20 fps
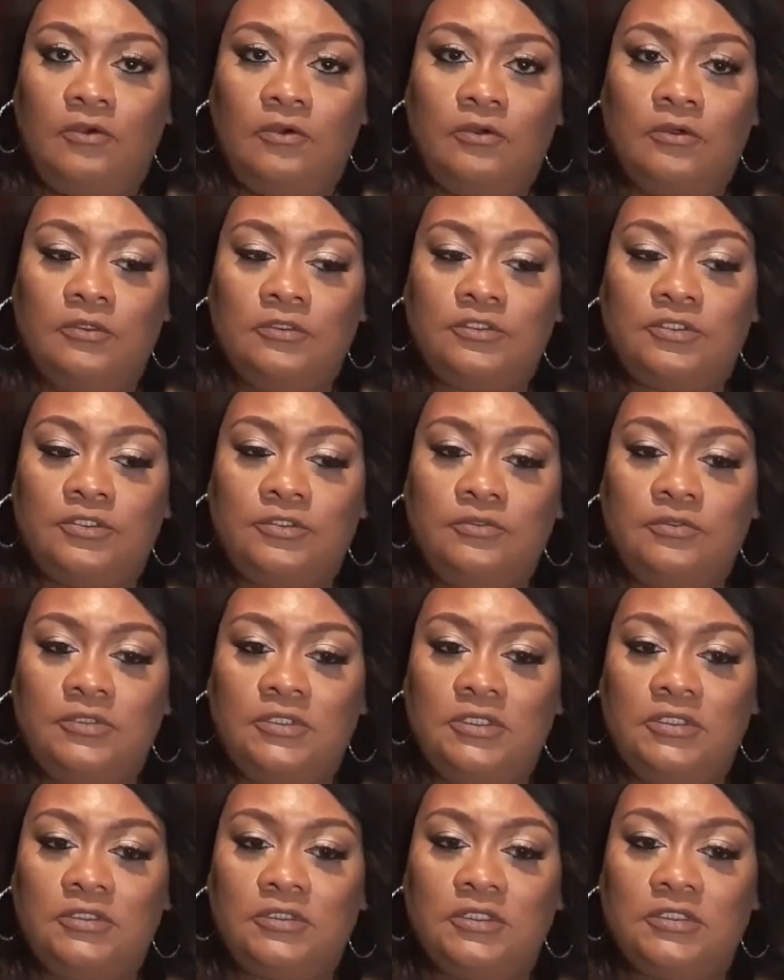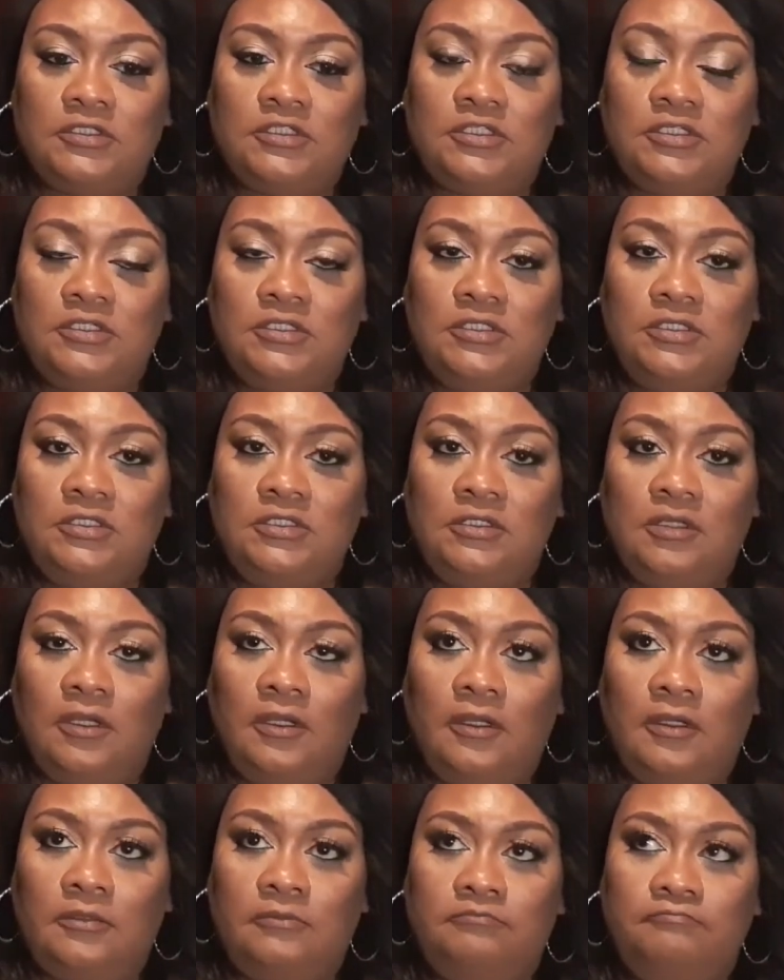Or do you think
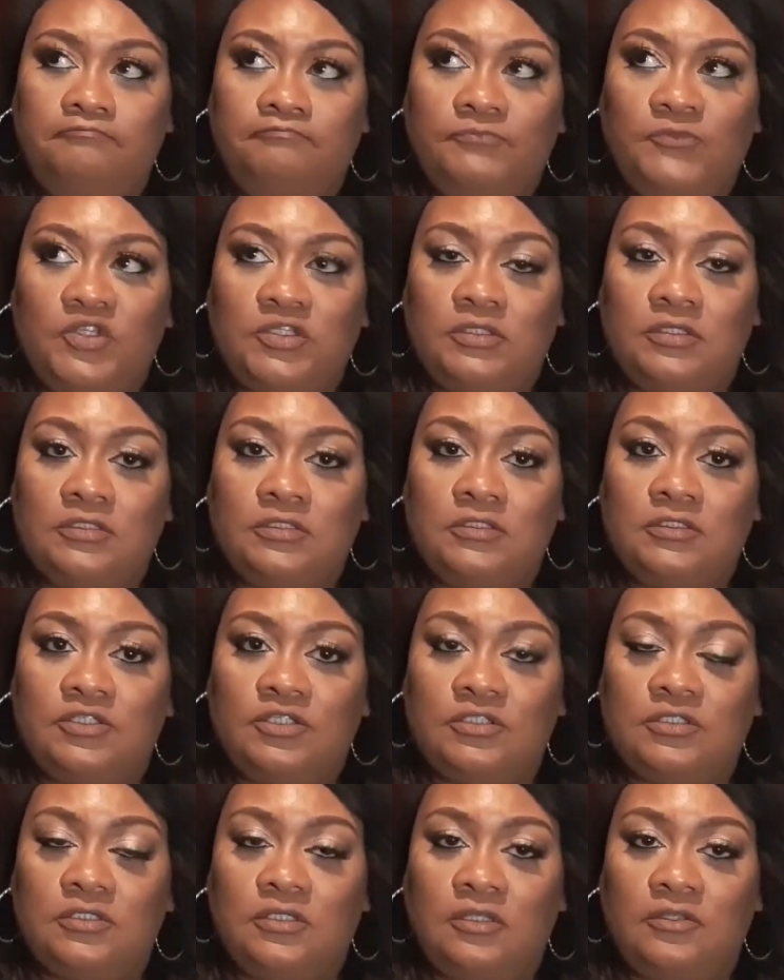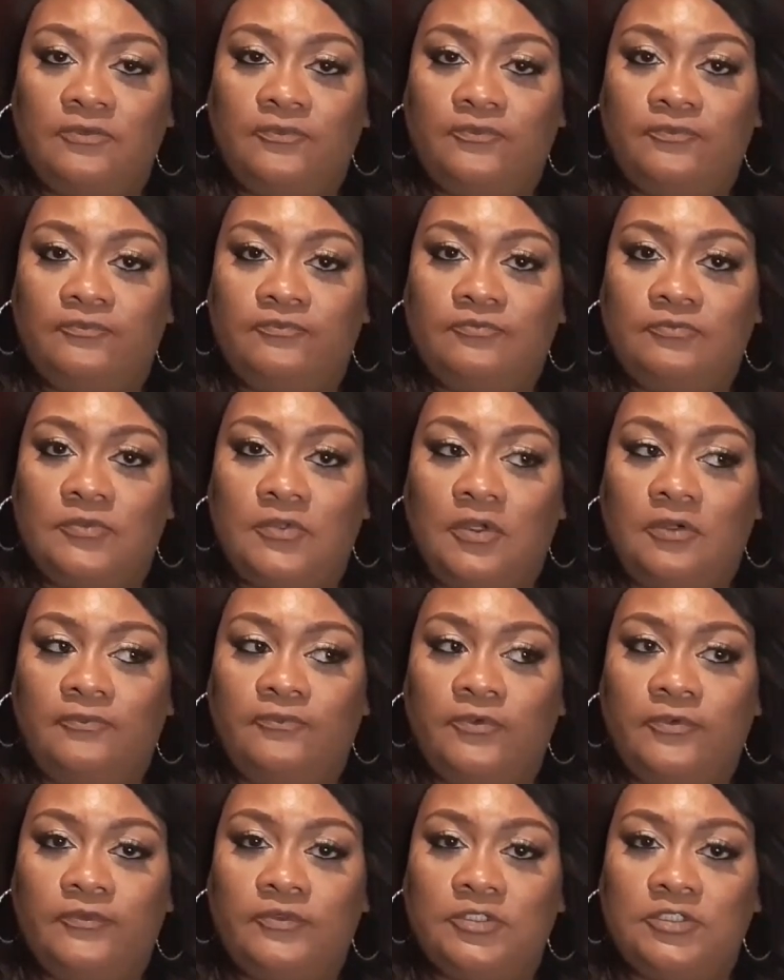that that this is just another
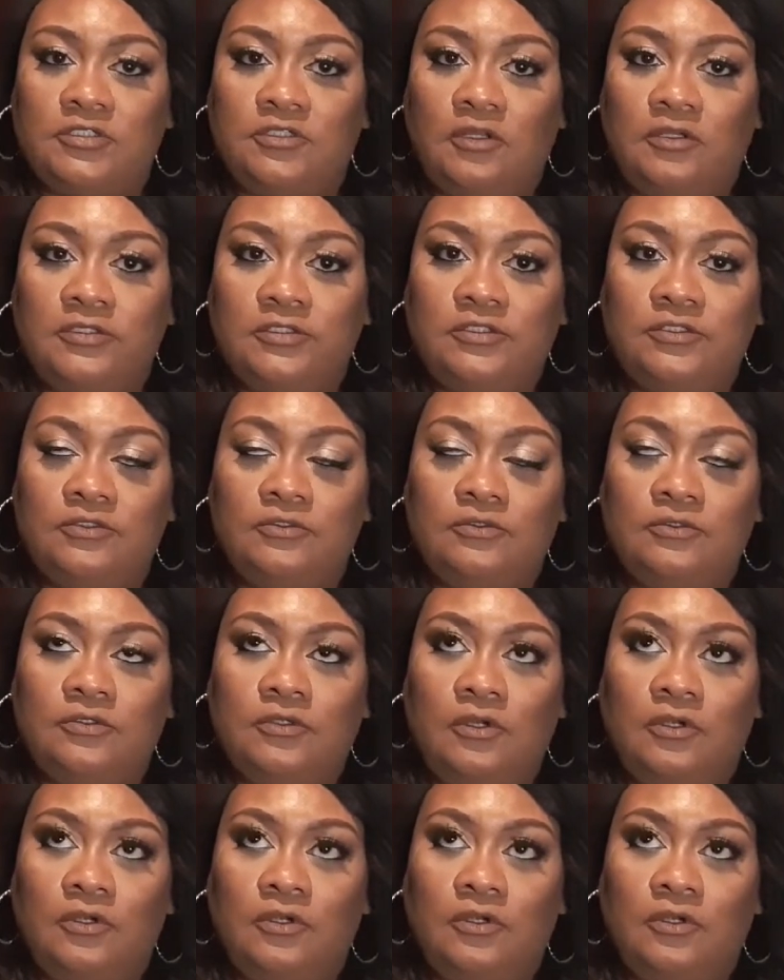frivolous lawsuit?